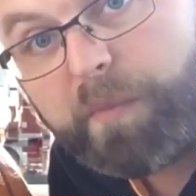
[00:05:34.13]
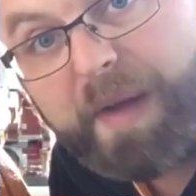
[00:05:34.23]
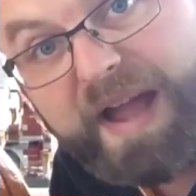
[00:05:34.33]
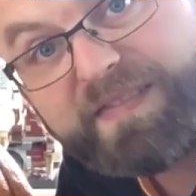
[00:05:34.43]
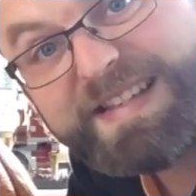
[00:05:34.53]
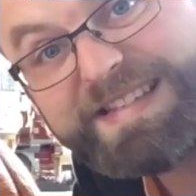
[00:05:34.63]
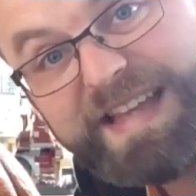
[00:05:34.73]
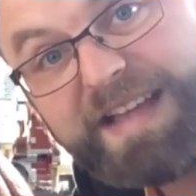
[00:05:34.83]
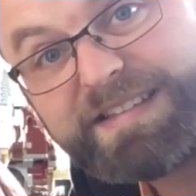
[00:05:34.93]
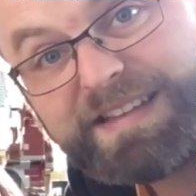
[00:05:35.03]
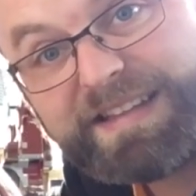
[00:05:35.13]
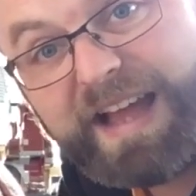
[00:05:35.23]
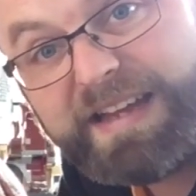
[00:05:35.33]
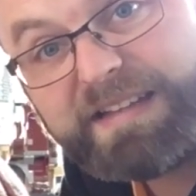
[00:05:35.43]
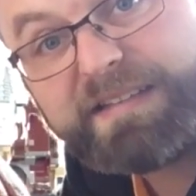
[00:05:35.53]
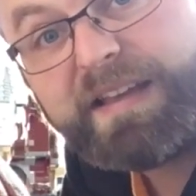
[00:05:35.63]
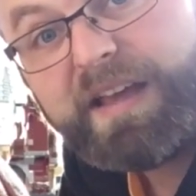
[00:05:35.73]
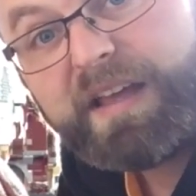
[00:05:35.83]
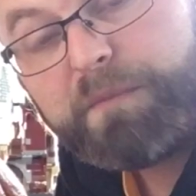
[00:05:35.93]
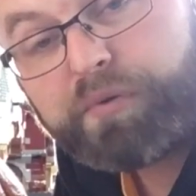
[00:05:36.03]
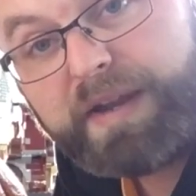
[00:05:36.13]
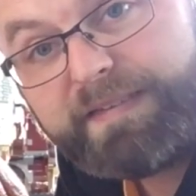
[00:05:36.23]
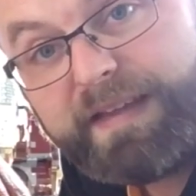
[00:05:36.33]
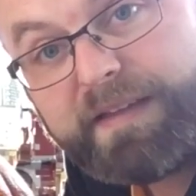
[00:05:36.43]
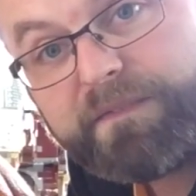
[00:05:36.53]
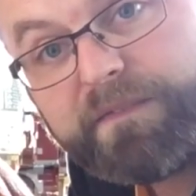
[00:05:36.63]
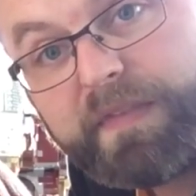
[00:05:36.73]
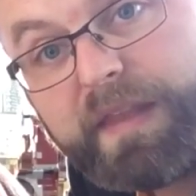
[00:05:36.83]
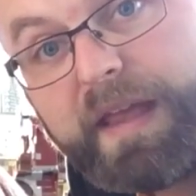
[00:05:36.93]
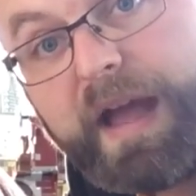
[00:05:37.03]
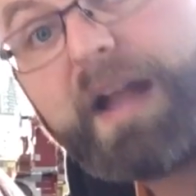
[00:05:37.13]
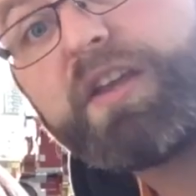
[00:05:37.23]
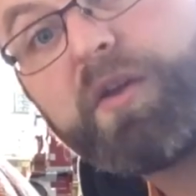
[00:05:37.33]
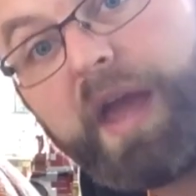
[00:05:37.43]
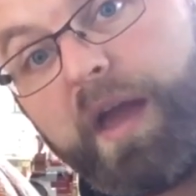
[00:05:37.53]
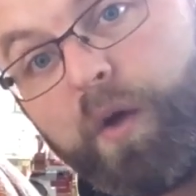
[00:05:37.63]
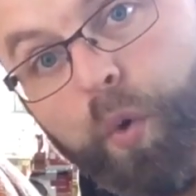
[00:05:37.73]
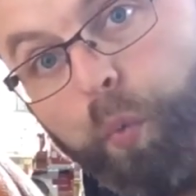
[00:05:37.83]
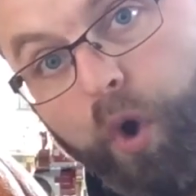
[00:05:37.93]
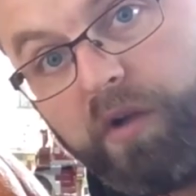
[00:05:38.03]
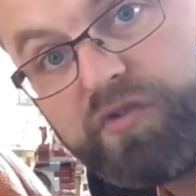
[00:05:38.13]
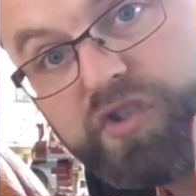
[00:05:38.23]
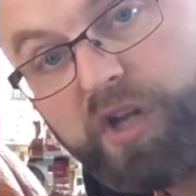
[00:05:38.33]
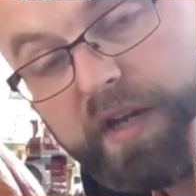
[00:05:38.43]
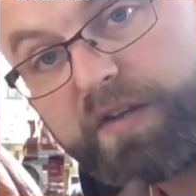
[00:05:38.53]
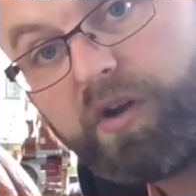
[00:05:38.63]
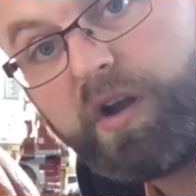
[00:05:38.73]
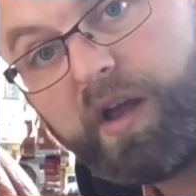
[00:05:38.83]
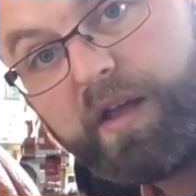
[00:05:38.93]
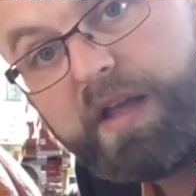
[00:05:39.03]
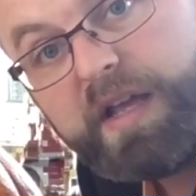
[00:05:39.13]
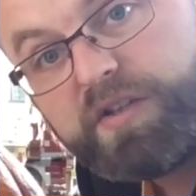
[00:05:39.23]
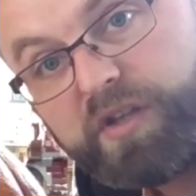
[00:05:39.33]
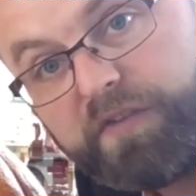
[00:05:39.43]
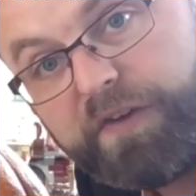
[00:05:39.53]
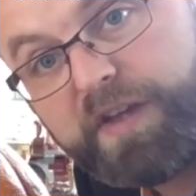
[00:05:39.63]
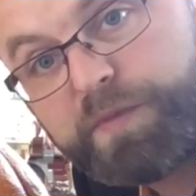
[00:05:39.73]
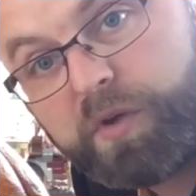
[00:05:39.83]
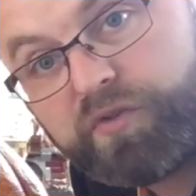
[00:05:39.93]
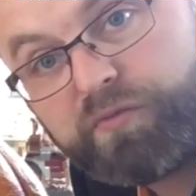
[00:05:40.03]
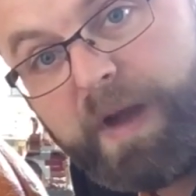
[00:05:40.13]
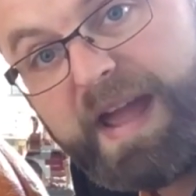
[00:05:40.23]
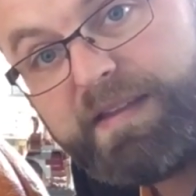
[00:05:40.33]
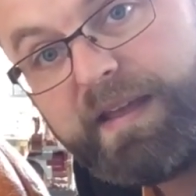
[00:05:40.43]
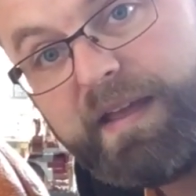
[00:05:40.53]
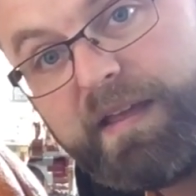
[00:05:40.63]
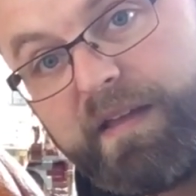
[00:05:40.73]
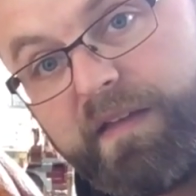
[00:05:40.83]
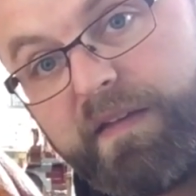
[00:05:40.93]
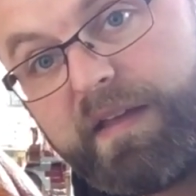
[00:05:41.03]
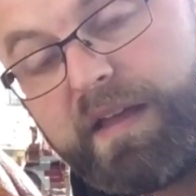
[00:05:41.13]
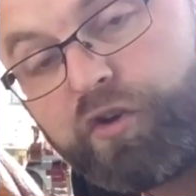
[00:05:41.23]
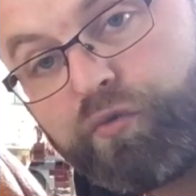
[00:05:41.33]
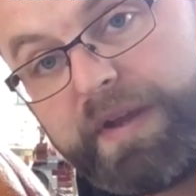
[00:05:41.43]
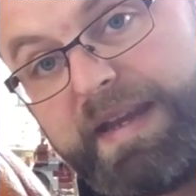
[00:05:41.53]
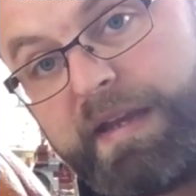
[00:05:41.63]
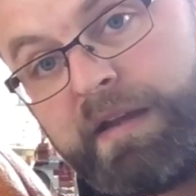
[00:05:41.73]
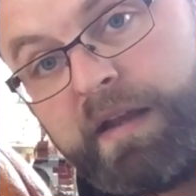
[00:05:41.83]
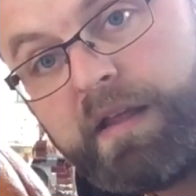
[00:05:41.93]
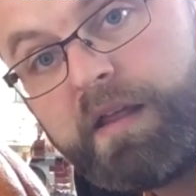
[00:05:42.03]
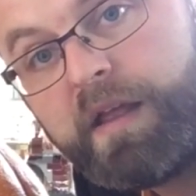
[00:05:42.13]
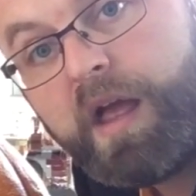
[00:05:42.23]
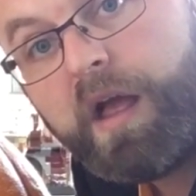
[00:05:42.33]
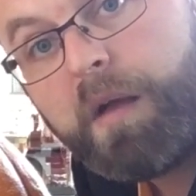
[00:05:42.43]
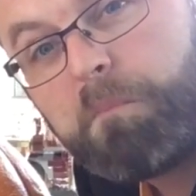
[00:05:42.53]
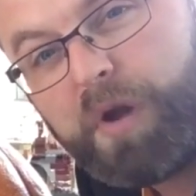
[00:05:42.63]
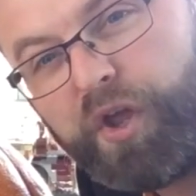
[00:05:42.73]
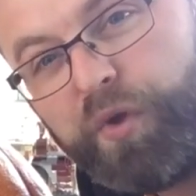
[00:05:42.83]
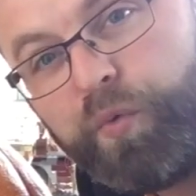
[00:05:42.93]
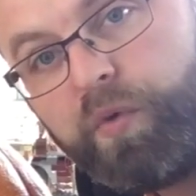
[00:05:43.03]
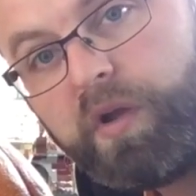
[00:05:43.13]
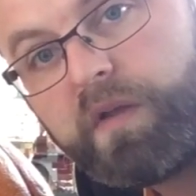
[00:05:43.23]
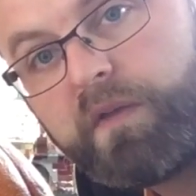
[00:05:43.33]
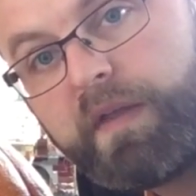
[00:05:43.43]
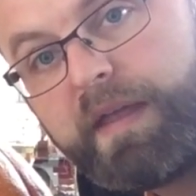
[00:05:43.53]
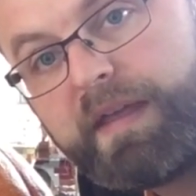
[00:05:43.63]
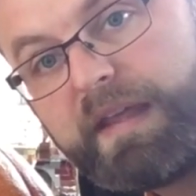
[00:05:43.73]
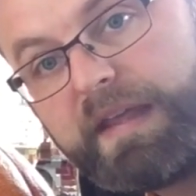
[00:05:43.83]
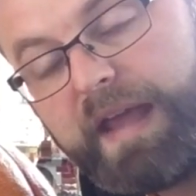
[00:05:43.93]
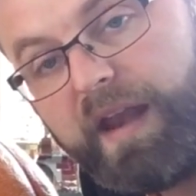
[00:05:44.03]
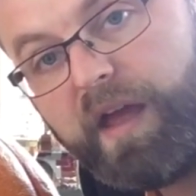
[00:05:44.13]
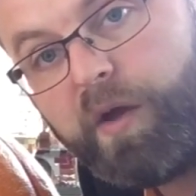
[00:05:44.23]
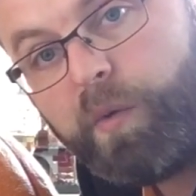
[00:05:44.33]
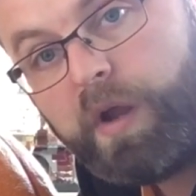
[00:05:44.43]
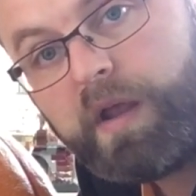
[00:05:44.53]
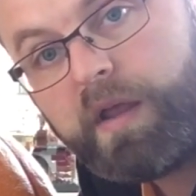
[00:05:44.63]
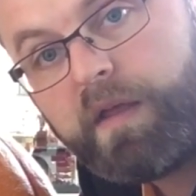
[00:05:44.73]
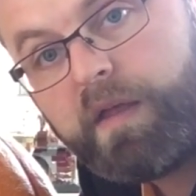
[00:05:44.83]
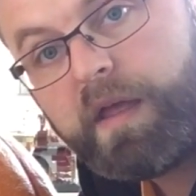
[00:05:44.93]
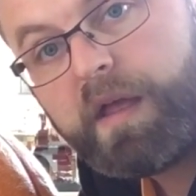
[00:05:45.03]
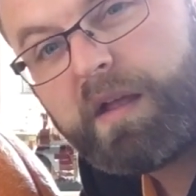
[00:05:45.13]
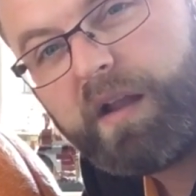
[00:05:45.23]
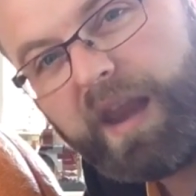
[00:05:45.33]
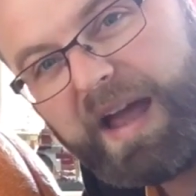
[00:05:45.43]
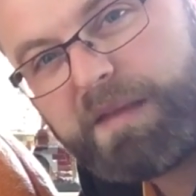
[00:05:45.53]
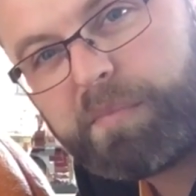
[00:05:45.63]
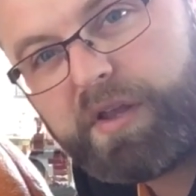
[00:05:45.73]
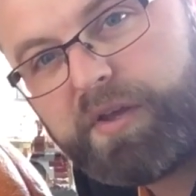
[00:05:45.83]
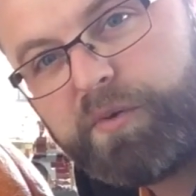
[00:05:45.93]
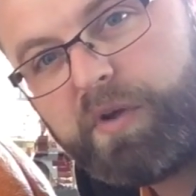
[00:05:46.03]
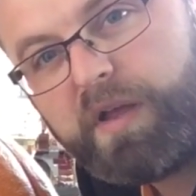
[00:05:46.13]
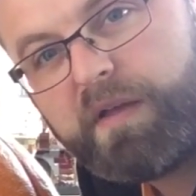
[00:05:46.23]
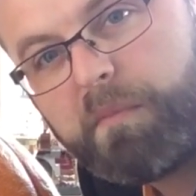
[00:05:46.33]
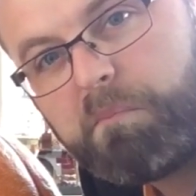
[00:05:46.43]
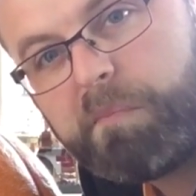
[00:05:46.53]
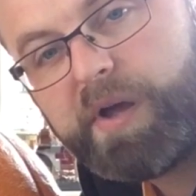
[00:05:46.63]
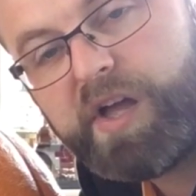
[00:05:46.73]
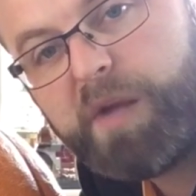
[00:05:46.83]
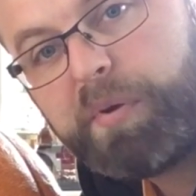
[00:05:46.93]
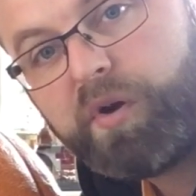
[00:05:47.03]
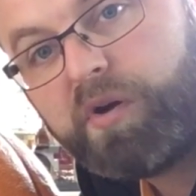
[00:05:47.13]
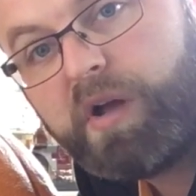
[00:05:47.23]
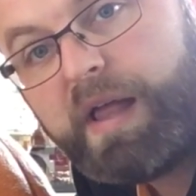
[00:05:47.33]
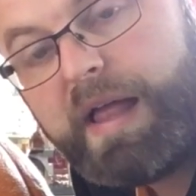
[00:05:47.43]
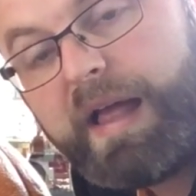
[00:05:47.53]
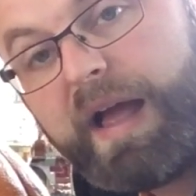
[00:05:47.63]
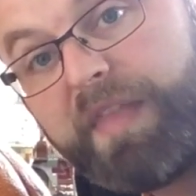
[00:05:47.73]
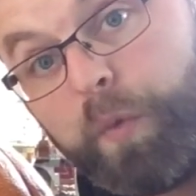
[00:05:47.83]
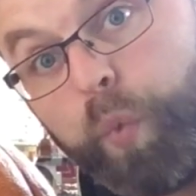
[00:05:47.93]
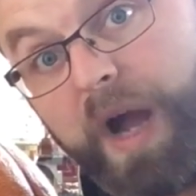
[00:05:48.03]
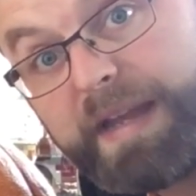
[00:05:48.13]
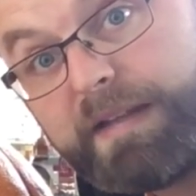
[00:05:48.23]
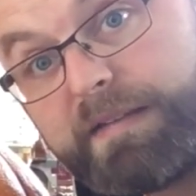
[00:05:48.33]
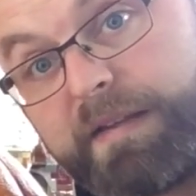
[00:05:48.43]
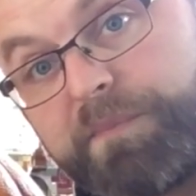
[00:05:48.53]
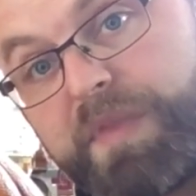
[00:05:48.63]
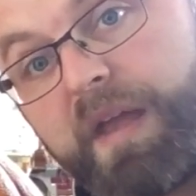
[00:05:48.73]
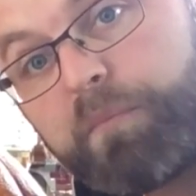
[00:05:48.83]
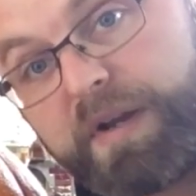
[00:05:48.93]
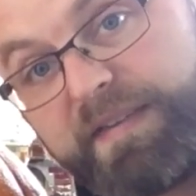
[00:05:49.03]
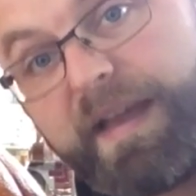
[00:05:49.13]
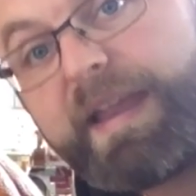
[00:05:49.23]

the back that says light, press it and you get one solid colour. So the first one's red, green, blue, yellow, light blue, purple, and then white. Press it